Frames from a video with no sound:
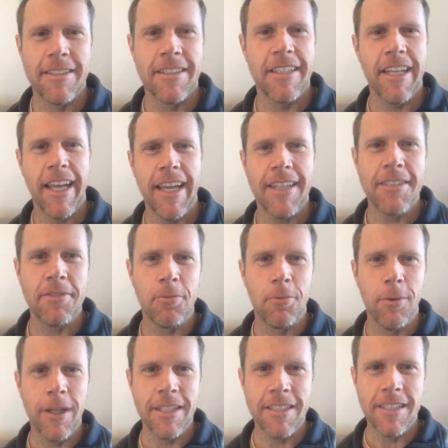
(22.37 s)
today's
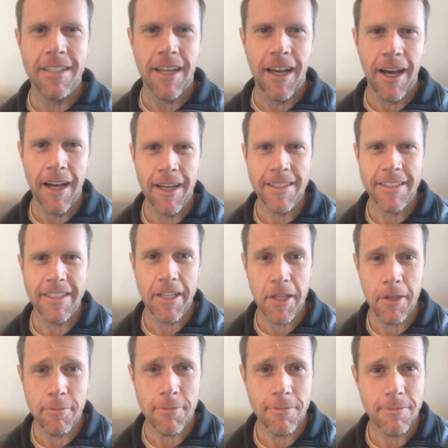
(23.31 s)

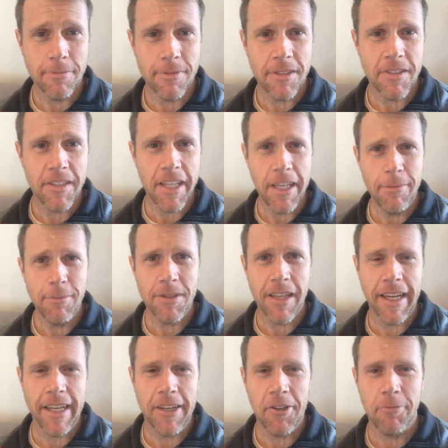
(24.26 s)
tip seems
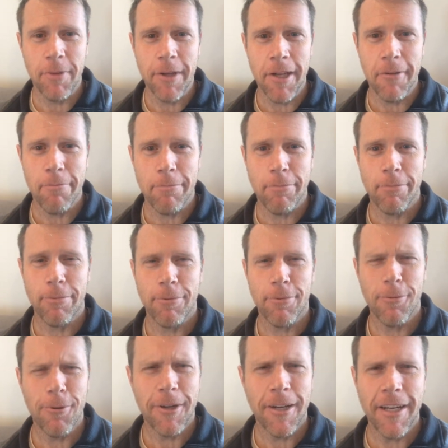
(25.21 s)
like it'd be a
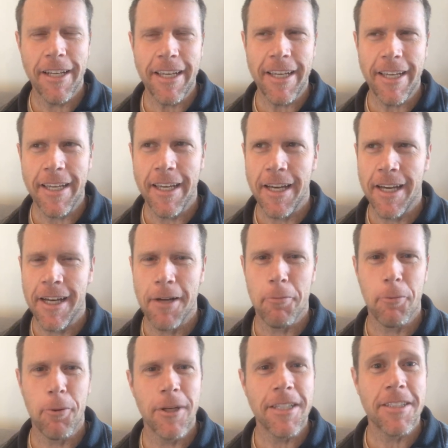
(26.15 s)

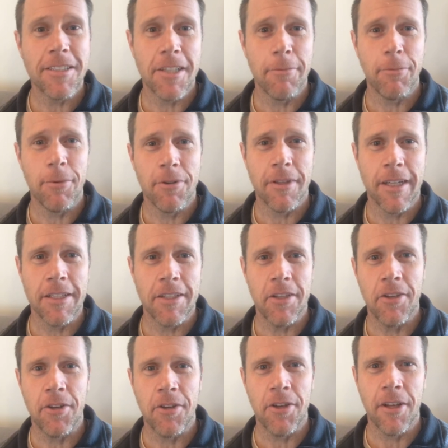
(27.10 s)
pretty simple thing
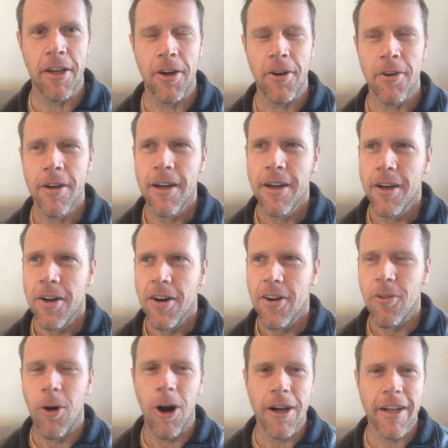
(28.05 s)
to do.
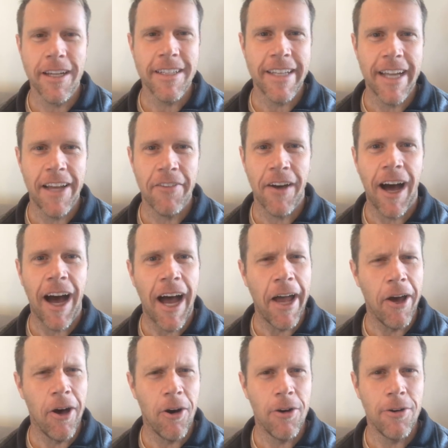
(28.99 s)
Walking down the
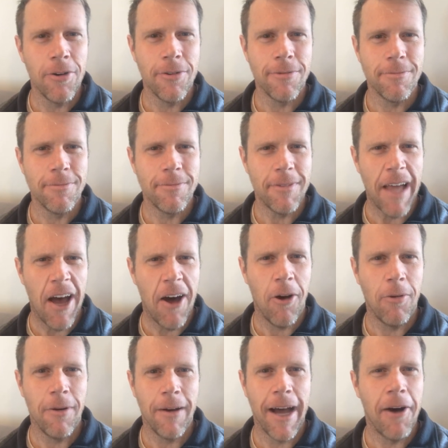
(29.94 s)
aisle.
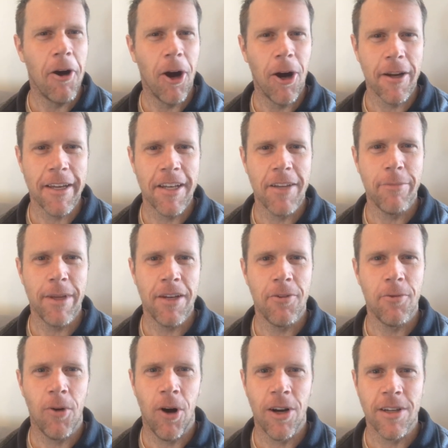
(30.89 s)
How hard can it be
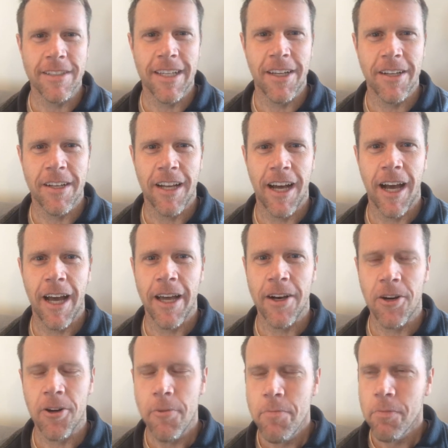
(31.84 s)
to walk down an
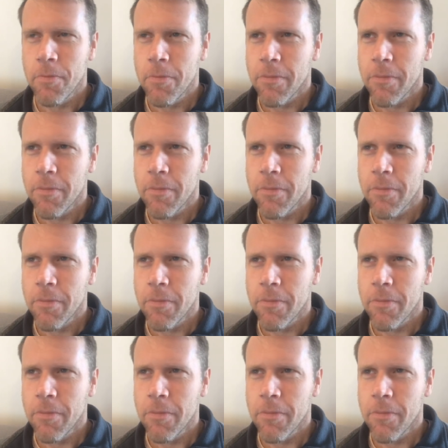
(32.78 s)
aisle?